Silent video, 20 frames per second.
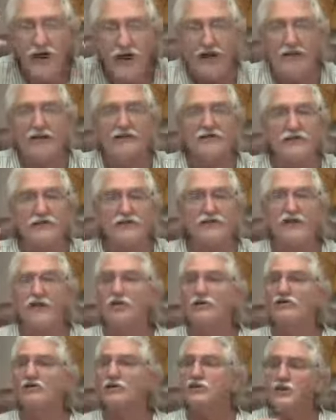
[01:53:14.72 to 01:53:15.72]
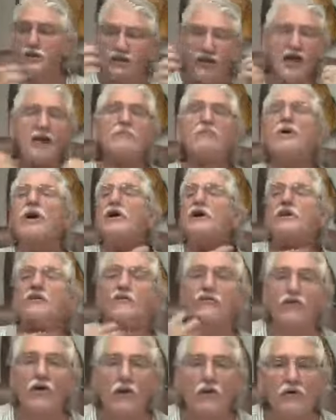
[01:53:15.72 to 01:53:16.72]
sinuses loose and you can't break
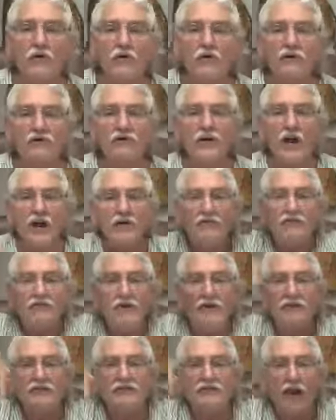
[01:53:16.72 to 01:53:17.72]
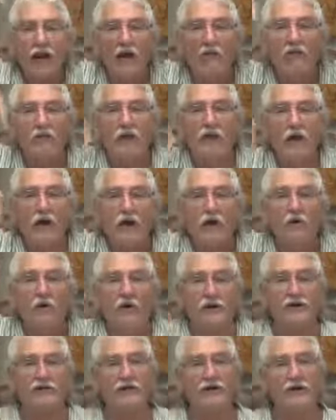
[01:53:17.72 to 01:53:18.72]
your throat loose, fix down below
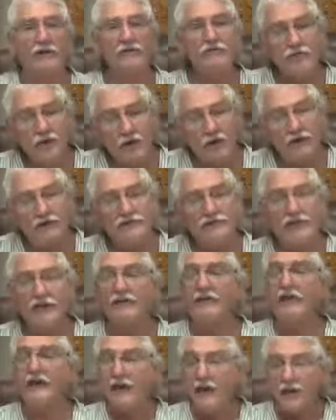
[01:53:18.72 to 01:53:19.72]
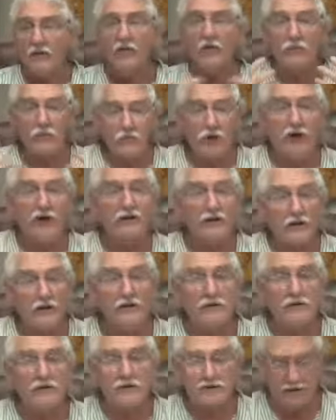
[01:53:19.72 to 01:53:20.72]
it first, and then it will break
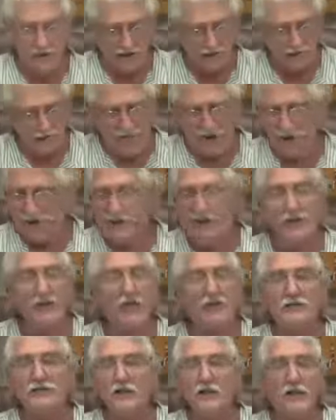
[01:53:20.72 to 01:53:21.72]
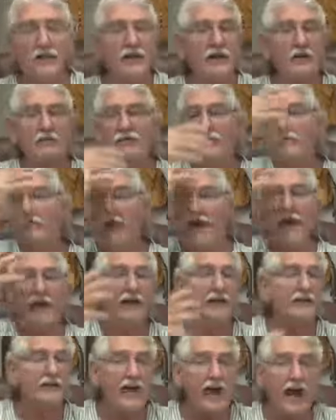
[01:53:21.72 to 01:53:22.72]
loose because it doesn't clean up from the
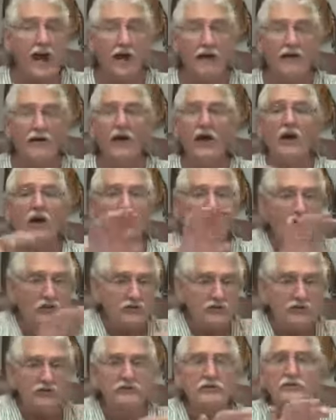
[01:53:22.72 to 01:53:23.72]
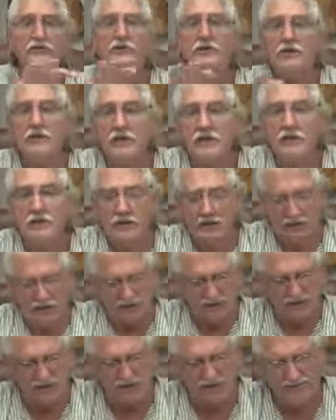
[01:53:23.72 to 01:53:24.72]
head down, closest to the
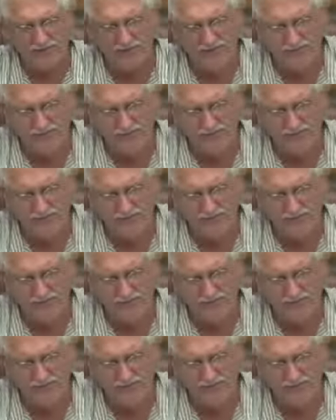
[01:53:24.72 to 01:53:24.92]
kidneys.